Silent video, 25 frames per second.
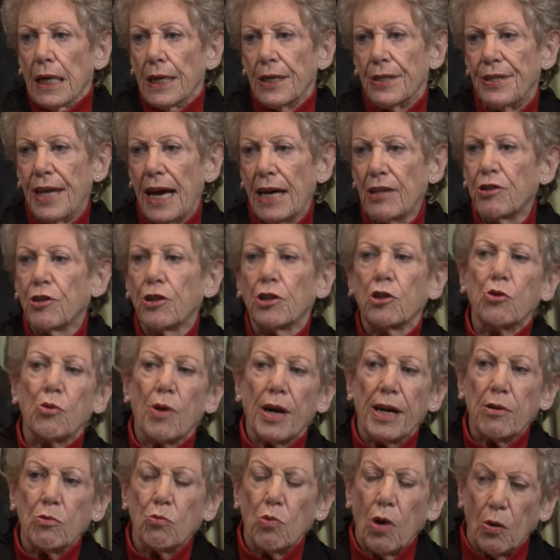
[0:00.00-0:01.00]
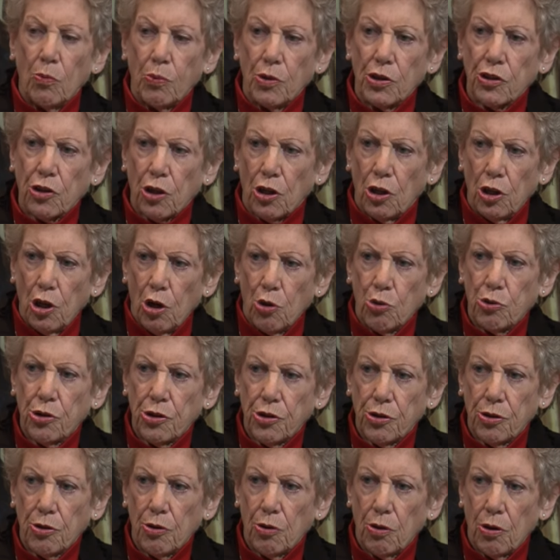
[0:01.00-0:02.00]
desecrate what was
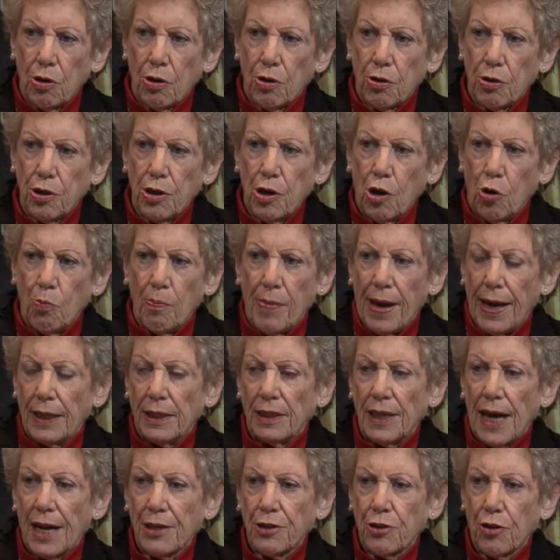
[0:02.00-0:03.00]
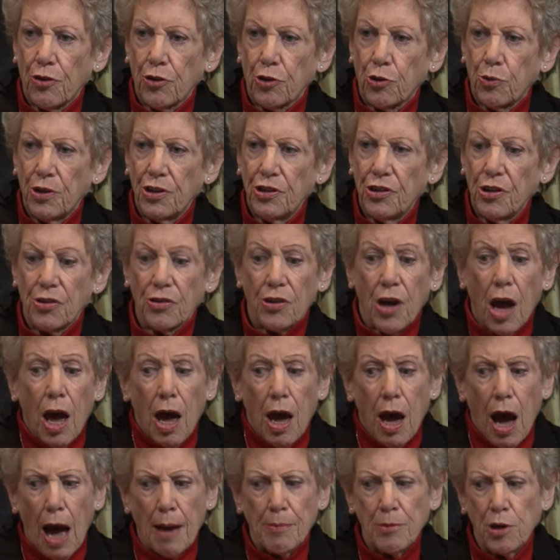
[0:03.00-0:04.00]
close, uh, you know, meant a lot to the Christians.
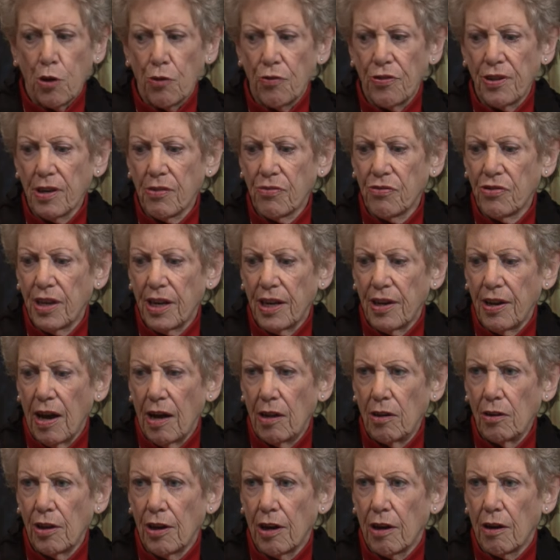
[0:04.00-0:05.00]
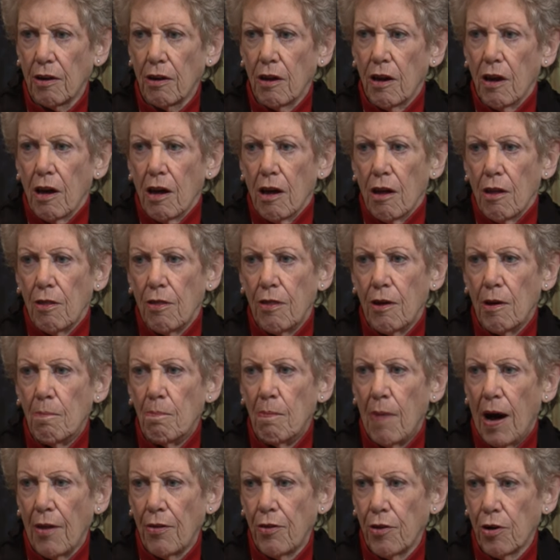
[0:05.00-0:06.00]
I mean, you think of Saint Helena, the
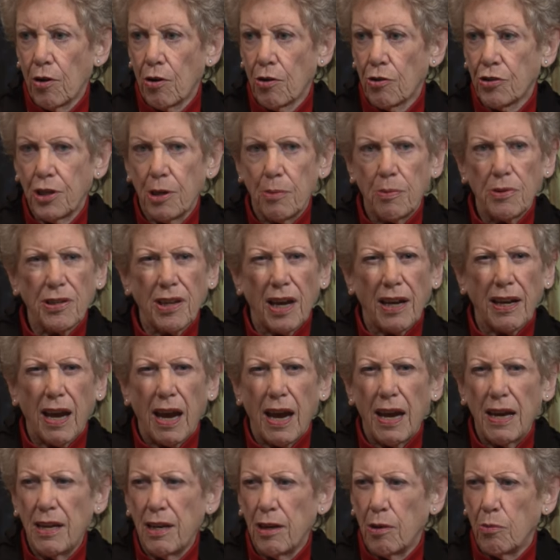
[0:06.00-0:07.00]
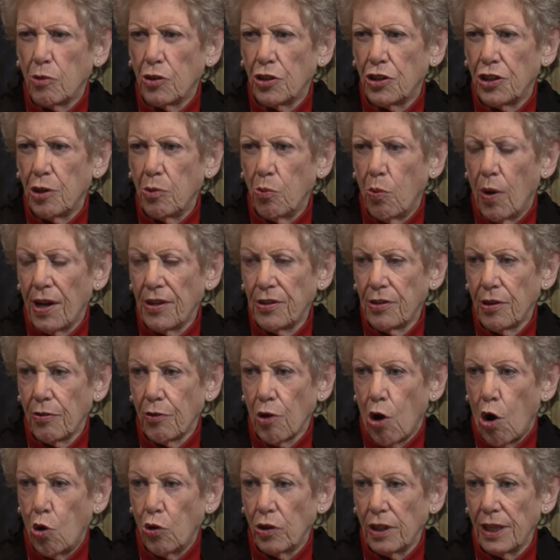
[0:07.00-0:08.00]
mother. She was like 80 when she went to
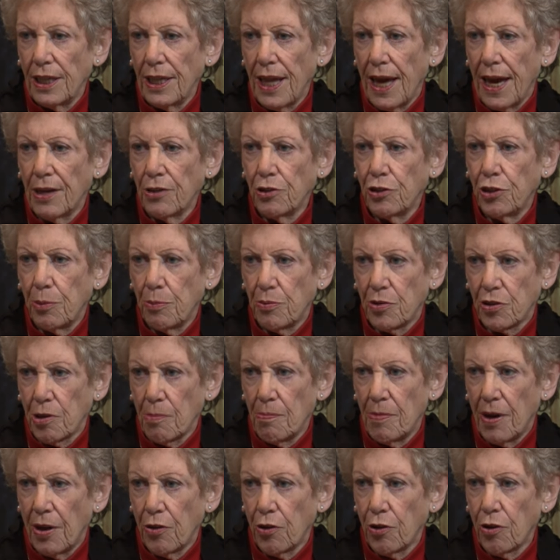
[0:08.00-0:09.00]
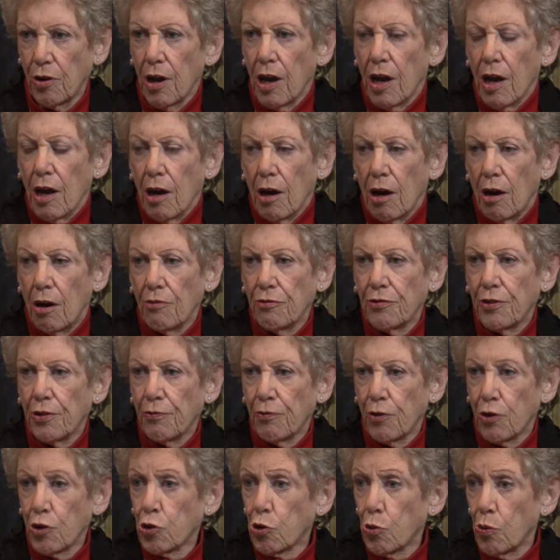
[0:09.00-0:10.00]
the Holy Land. She was the mm-hmm. mother of the
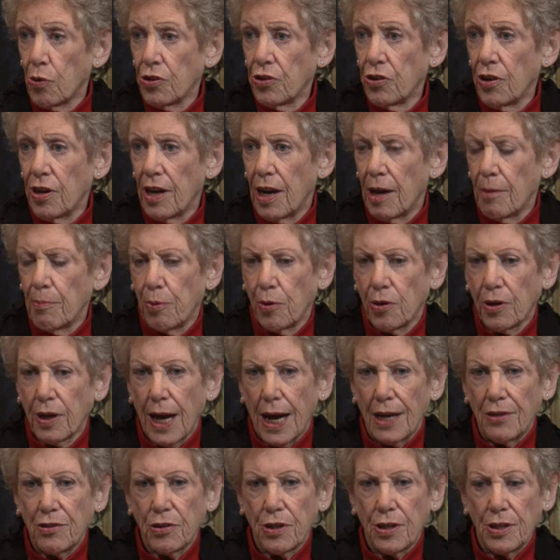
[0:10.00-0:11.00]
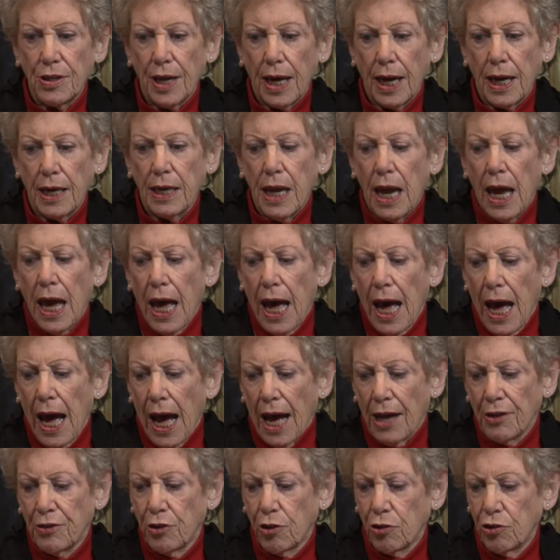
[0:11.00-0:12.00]
first Christian emperor Constantine,
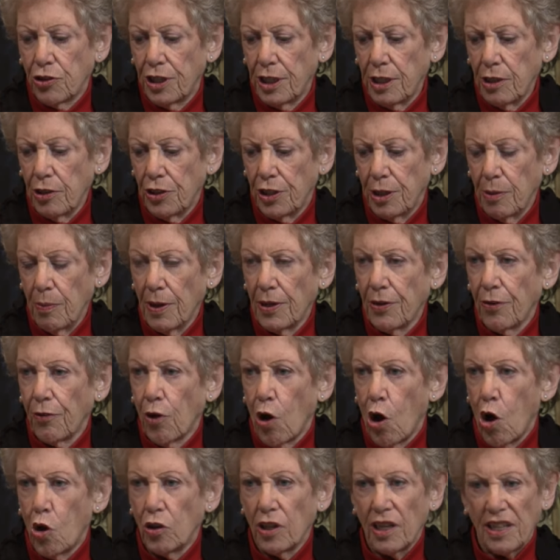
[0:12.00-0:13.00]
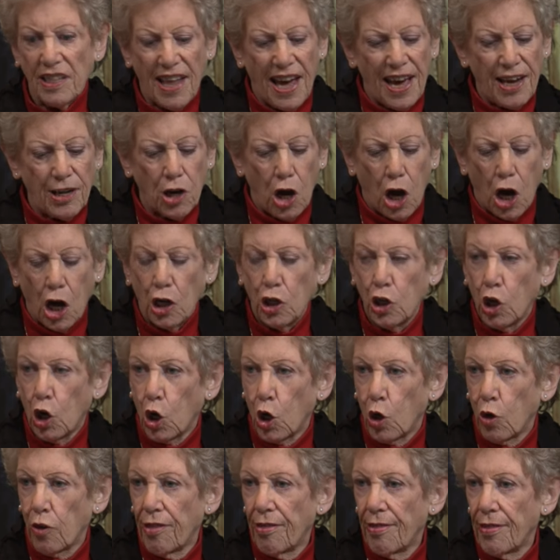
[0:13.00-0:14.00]
and so she she went to the Holy Land,
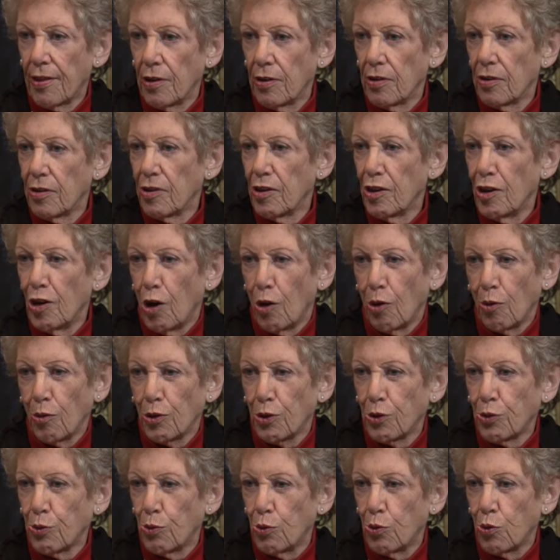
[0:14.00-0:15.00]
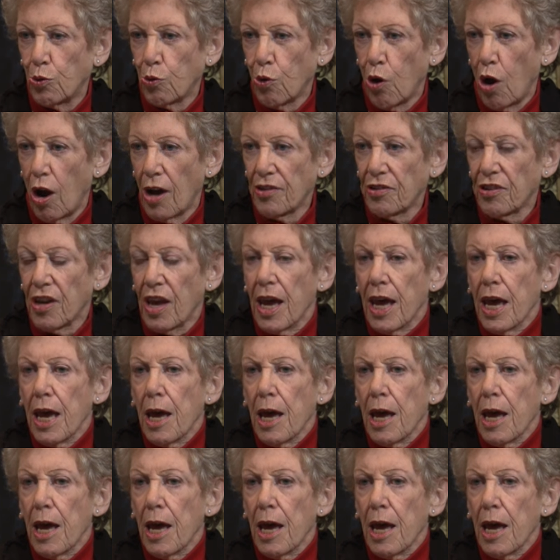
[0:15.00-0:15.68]
unearthed, uh, you know, the true cross,